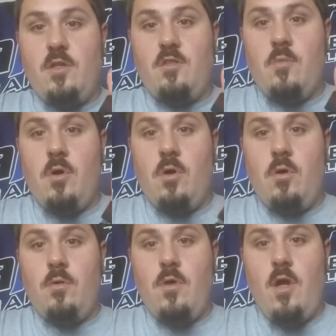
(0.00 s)
to
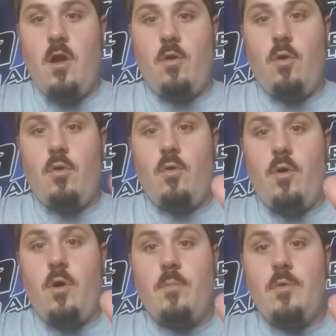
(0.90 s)
small air hole
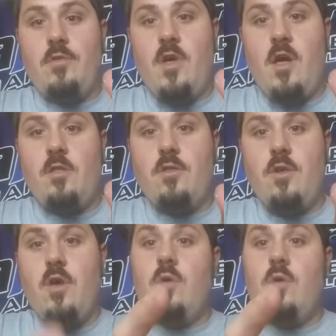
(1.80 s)
on both sides.